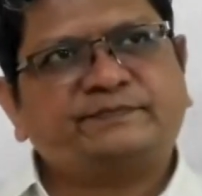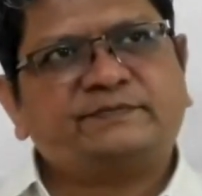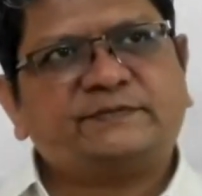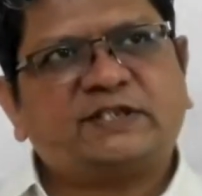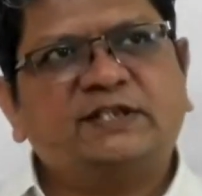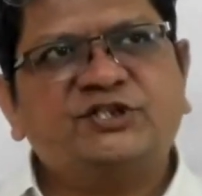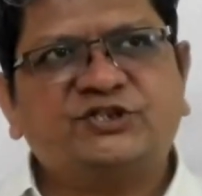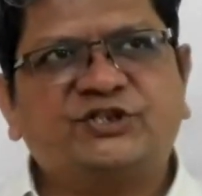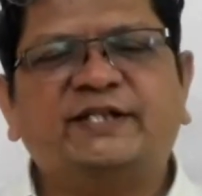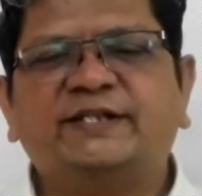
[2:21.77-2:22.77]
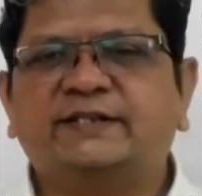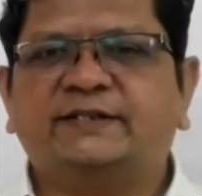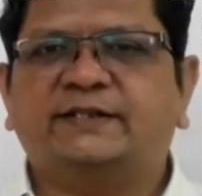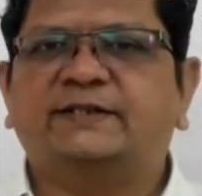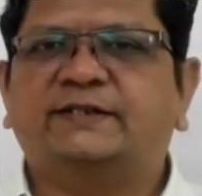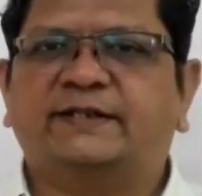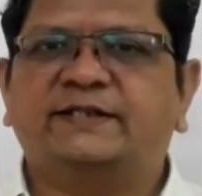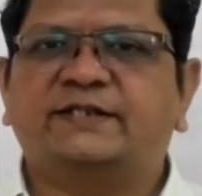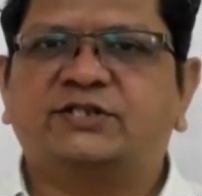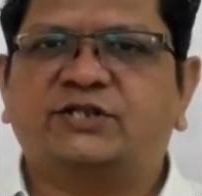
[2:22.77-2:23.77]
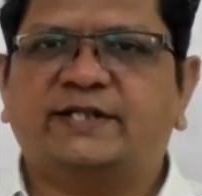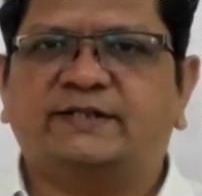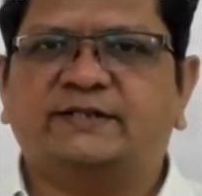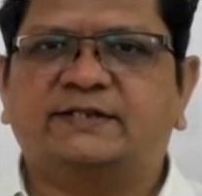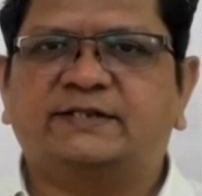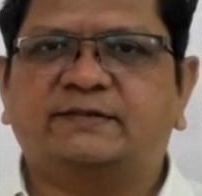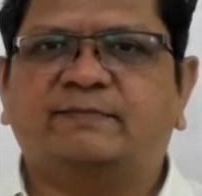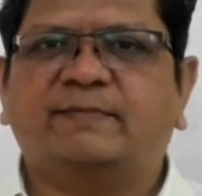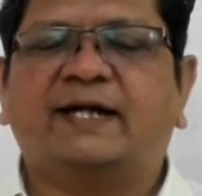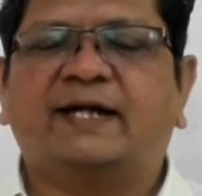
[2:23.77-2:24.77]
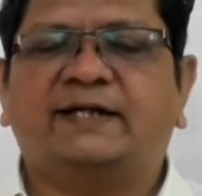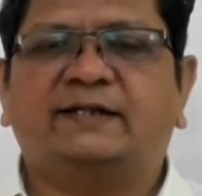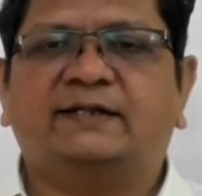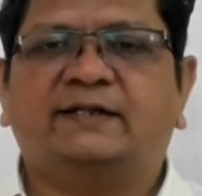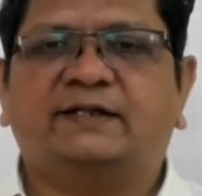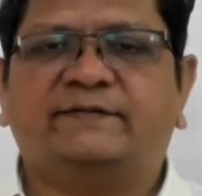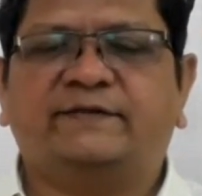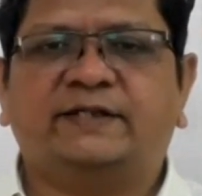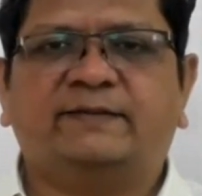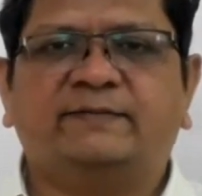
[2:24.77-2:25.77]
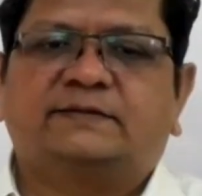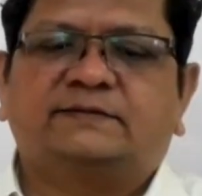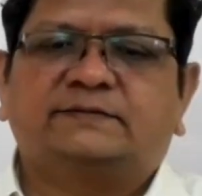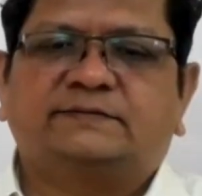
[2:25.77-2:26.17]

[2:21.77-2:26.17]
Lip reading: strengthen their skills by giving them more and more.